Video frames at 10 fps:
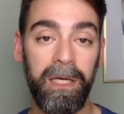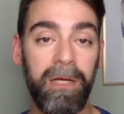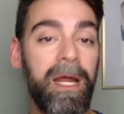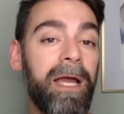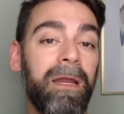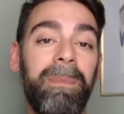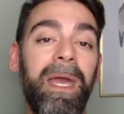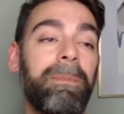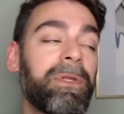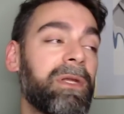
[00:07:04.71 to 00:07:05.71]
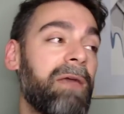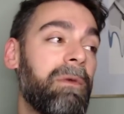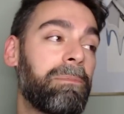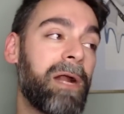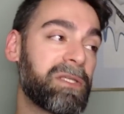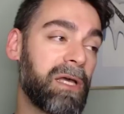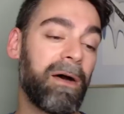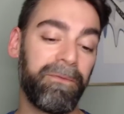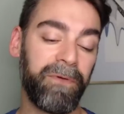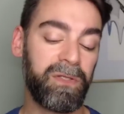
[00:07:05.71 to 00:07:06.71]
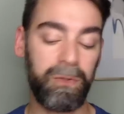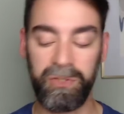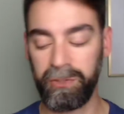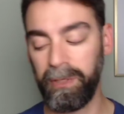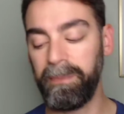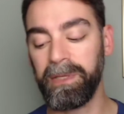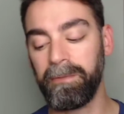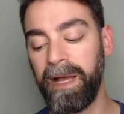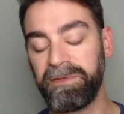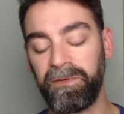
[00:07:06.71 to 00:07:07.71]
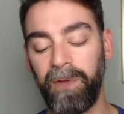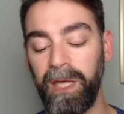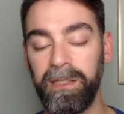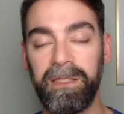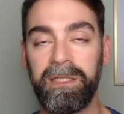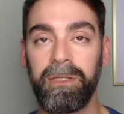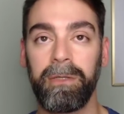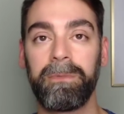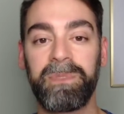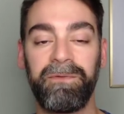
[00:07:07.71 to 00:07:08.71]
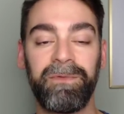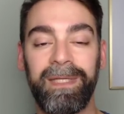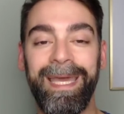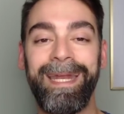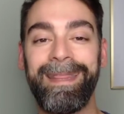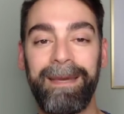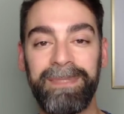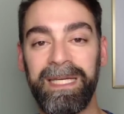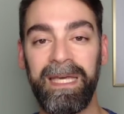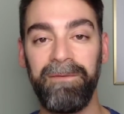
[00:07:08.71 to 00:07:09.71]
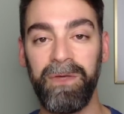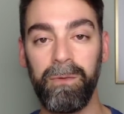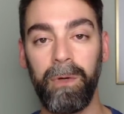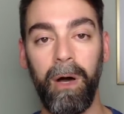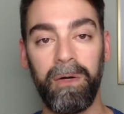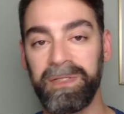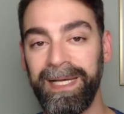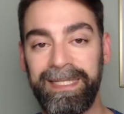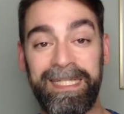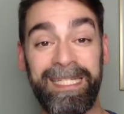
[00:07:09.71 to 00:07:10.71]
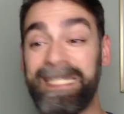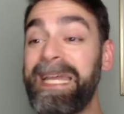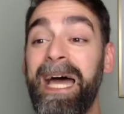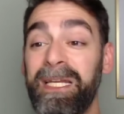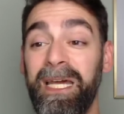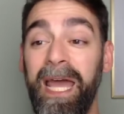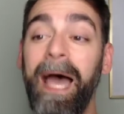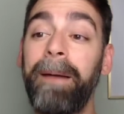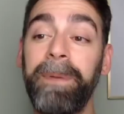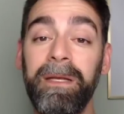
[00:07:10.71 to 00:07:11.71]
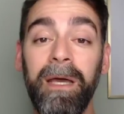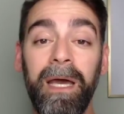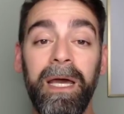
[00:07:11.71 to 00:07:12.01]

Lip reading: You're not going to be able to give a press conference or scream at the refs in terms of getting them to give you calls. It's just not going to happen.